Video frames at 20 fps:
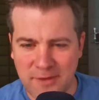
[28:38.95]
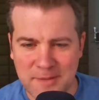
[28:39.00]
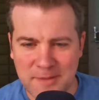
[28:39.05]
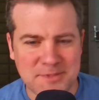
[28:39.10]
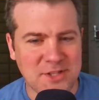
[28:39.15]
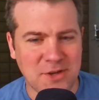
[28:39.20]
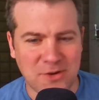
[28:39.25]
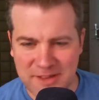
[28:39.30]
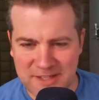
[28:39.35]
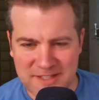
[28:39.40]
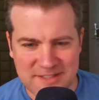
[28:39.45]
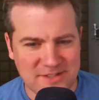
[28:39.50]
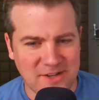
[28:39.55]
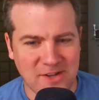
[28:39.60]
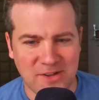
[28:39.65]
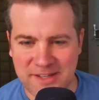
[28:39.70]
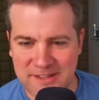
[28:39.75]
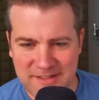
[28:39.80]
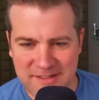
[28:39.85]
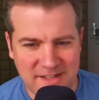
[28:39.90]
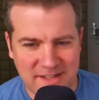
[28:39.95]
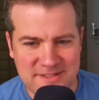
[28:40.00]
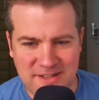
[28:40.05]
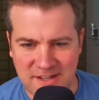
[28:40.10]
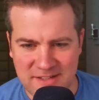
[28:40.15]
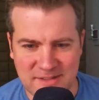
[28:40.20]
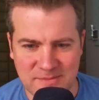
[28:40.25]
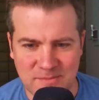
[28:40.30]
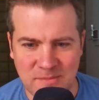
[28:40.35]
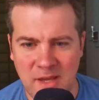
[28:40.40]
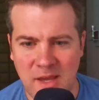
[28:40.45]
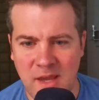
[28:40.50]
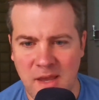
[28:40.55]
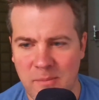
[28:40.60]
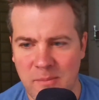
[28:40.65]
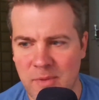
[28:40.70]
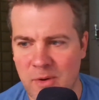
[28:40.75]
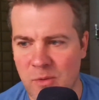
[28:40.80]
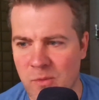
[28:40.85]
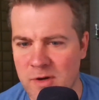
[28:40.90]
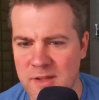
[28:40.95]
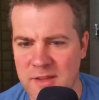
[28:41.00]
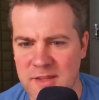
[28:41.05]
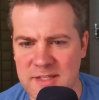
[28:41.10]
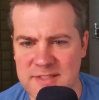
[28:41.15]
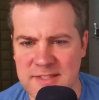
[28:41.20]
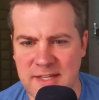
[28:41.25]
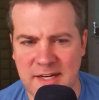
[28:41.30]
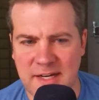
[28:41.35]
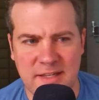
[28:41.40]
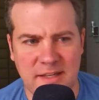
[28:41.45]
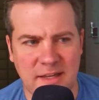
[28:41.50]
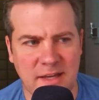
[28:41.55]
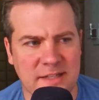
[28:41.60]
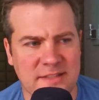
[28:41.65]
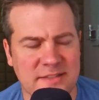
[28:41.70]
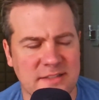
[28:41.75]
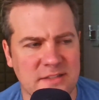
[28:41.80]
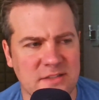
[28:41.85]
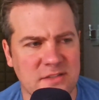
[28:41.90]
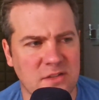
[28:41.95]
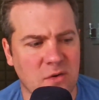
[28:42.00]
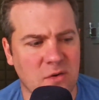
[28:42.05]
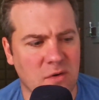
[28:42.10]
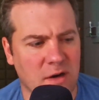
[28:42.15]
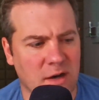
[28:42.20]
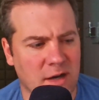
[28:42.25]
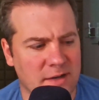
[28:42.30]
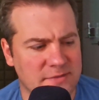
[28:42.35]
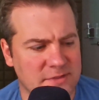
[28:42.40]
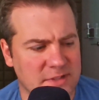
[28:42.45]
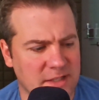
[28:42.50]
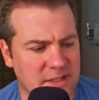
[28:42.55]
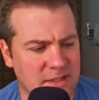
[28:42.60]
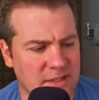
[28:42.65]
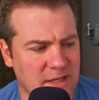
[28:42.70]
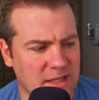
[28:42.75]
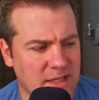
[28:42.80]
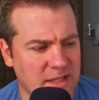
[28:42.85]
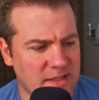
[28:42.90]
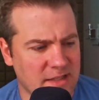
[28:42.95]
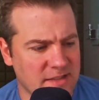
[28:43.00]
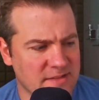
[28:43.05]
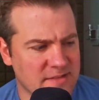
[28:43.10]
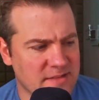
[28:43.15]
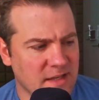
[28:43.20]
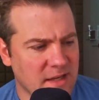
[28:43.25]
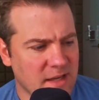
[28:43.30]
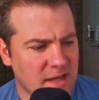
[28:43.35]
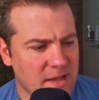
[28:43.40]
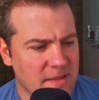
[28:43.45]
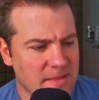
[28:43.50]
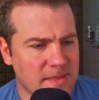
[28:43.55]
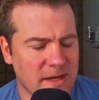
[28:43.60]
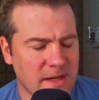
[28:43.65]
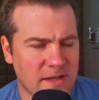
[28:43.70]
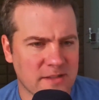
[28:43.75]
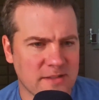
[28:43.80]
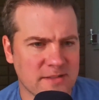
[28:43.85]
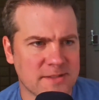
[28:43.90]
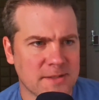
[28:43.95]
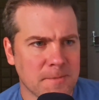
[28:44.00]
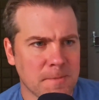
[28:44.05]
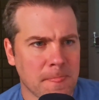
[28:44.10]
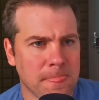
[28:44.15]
soaking this all in. It's awesome. But one of the things that I see so often is there's